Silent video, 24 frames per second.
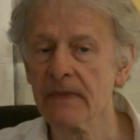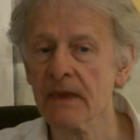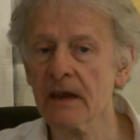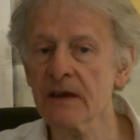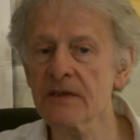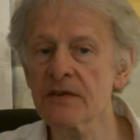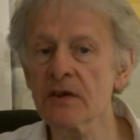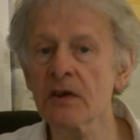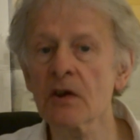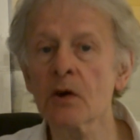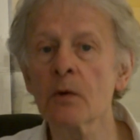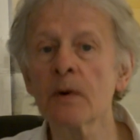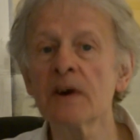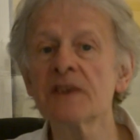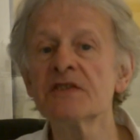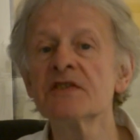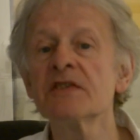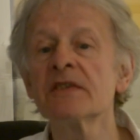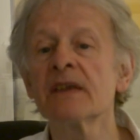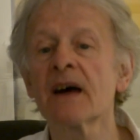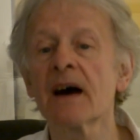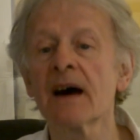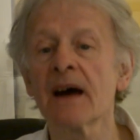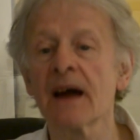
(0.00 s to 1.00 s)
So the
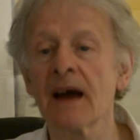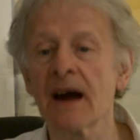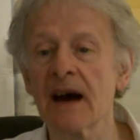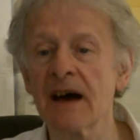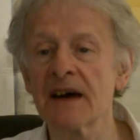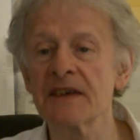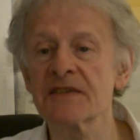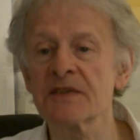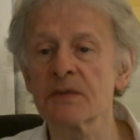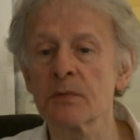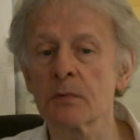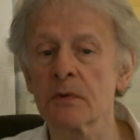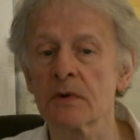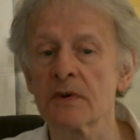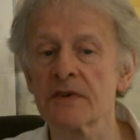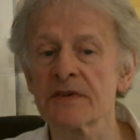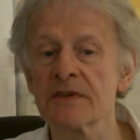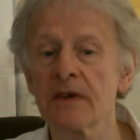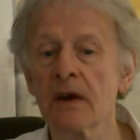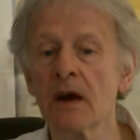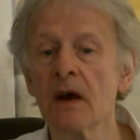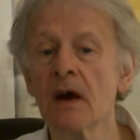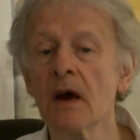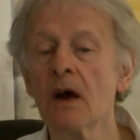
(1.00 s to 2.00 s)
question that I asked
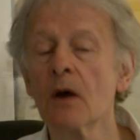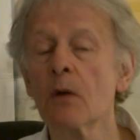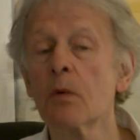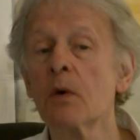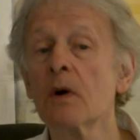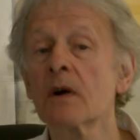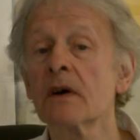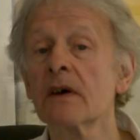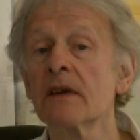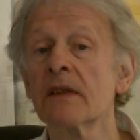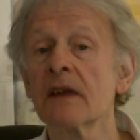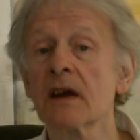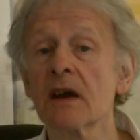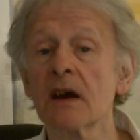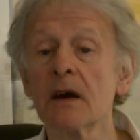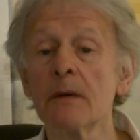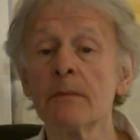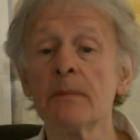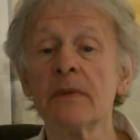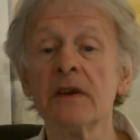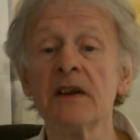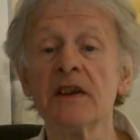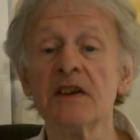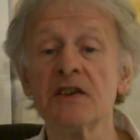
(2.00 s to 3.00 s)
was, what can the
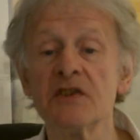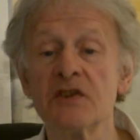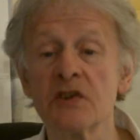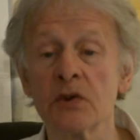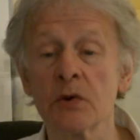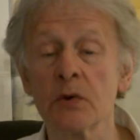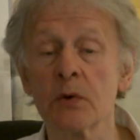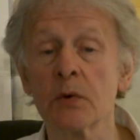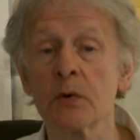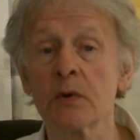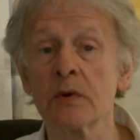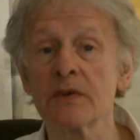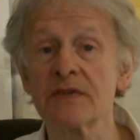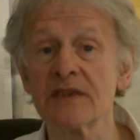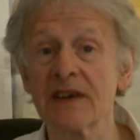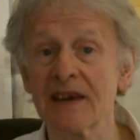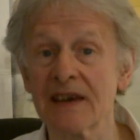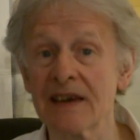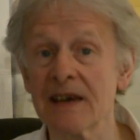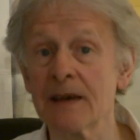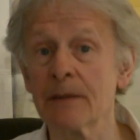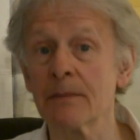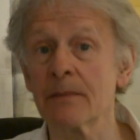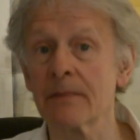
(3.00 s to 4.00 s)
company do to
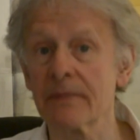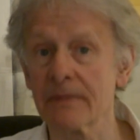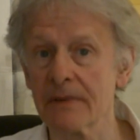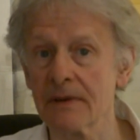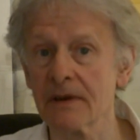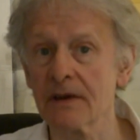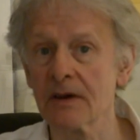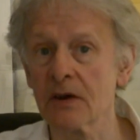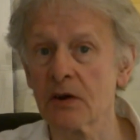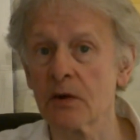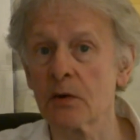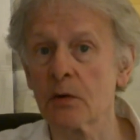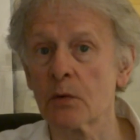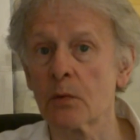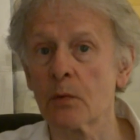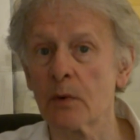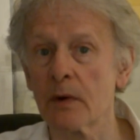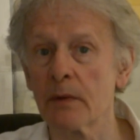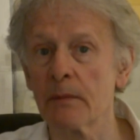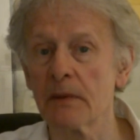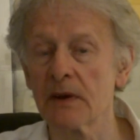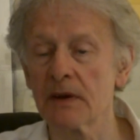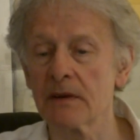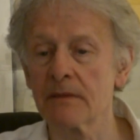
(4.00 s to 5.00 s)
keep good
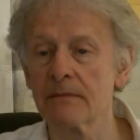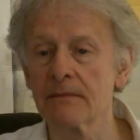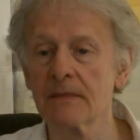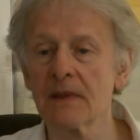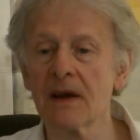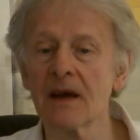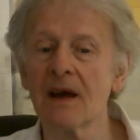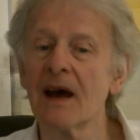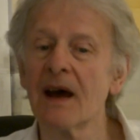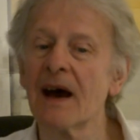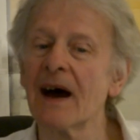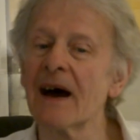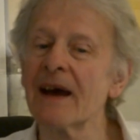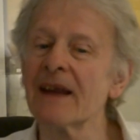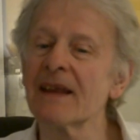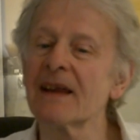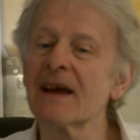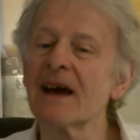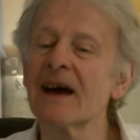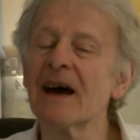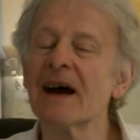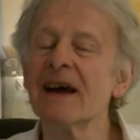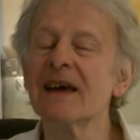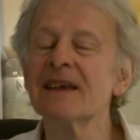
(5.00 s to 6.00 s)
women?
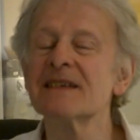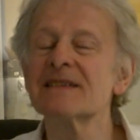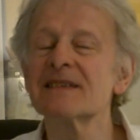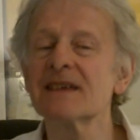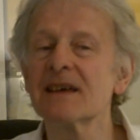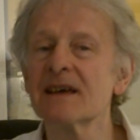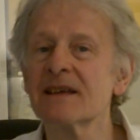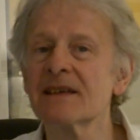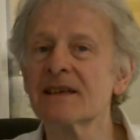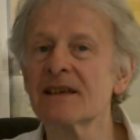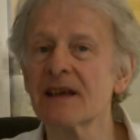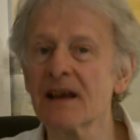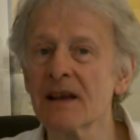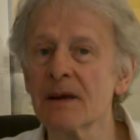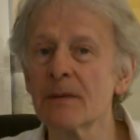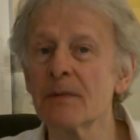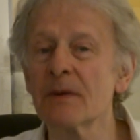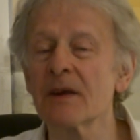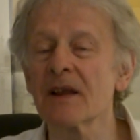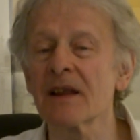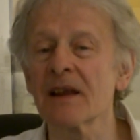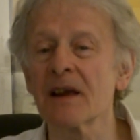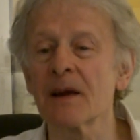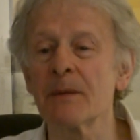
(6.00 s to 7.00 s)
And it's
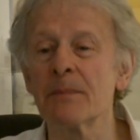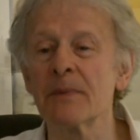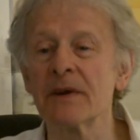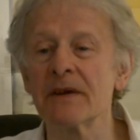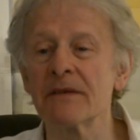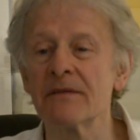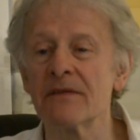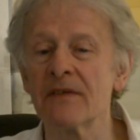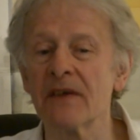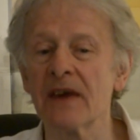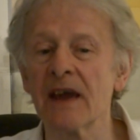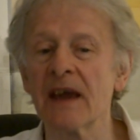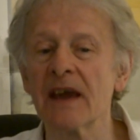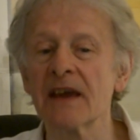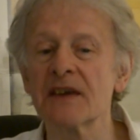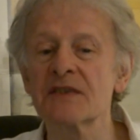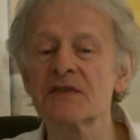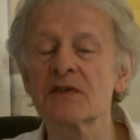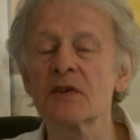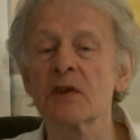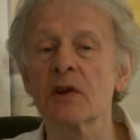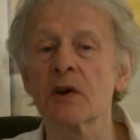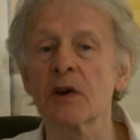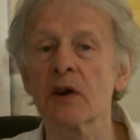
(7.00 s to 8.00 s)
deliberately a bit vague
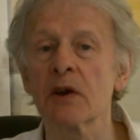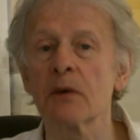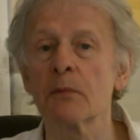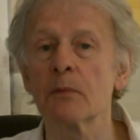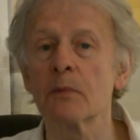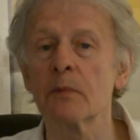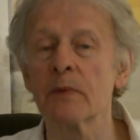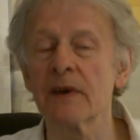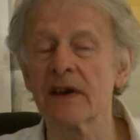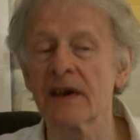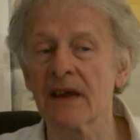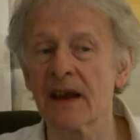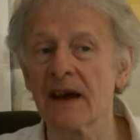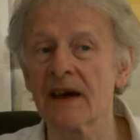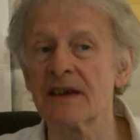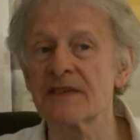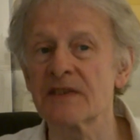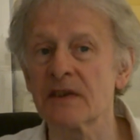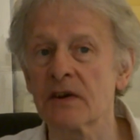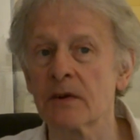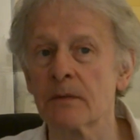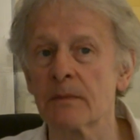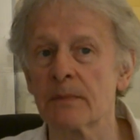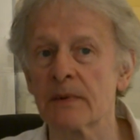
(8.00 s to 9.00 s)
so that we can
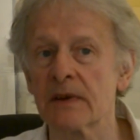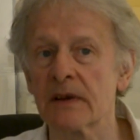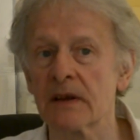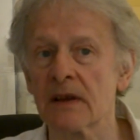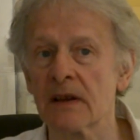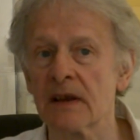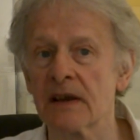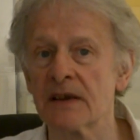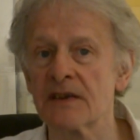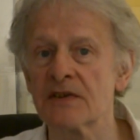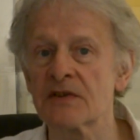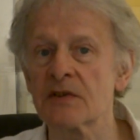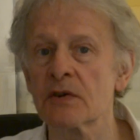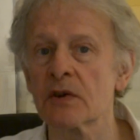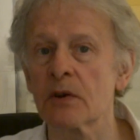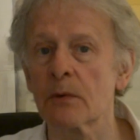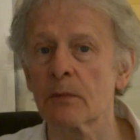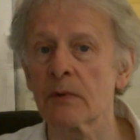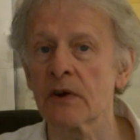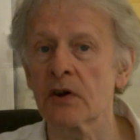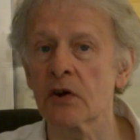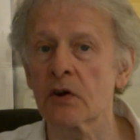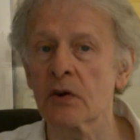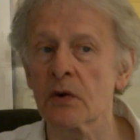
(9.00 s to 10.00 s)
answer completely and so that
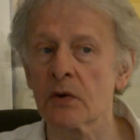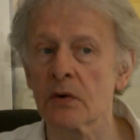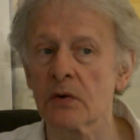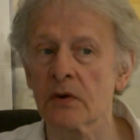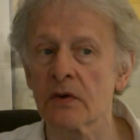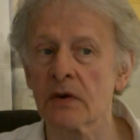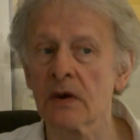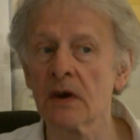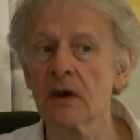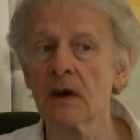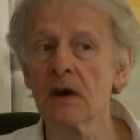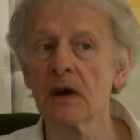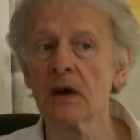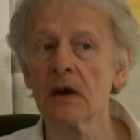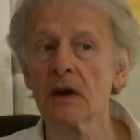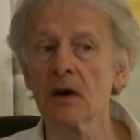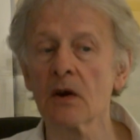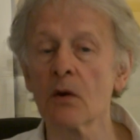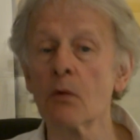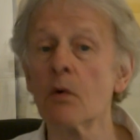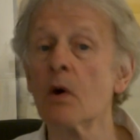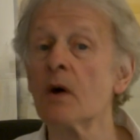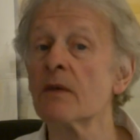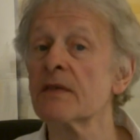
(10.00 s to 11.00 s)
we could
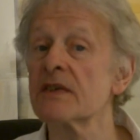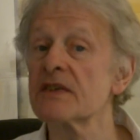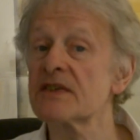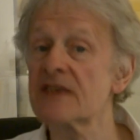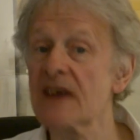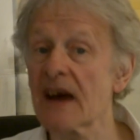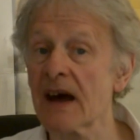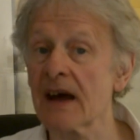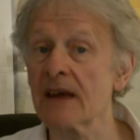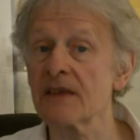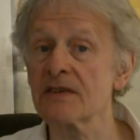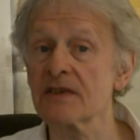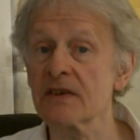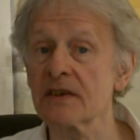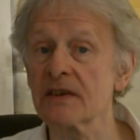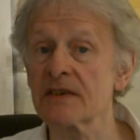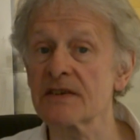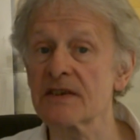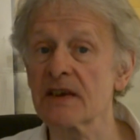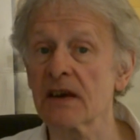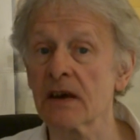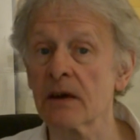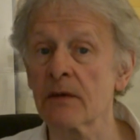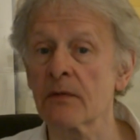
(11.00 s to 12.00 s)
go off at
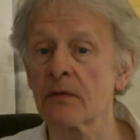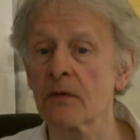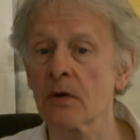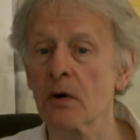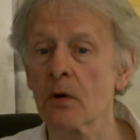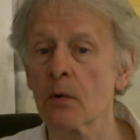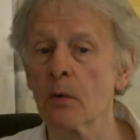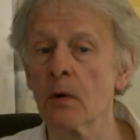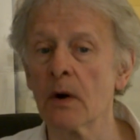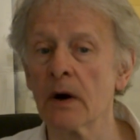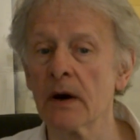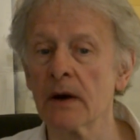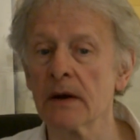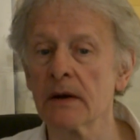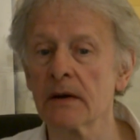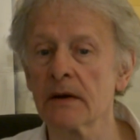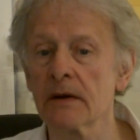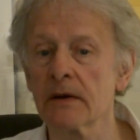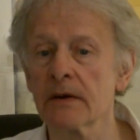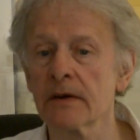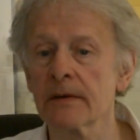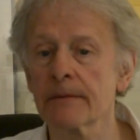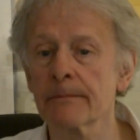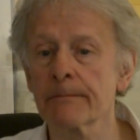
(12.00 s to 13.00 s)
tangents if
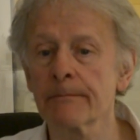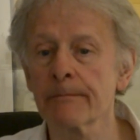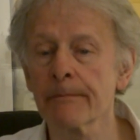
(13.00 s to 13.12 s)
required.